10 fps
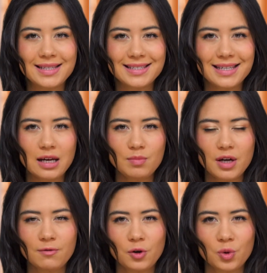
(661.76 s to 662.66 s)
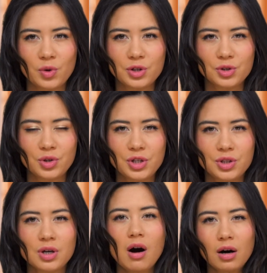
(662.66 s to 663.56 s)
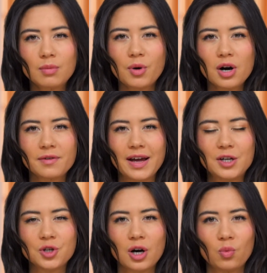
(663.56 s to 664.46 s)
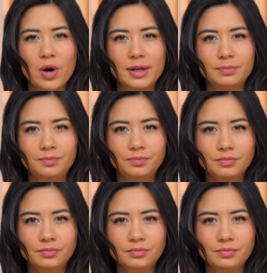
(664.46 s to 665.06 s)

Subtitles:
and same-day voter registration are part of H.R. 1.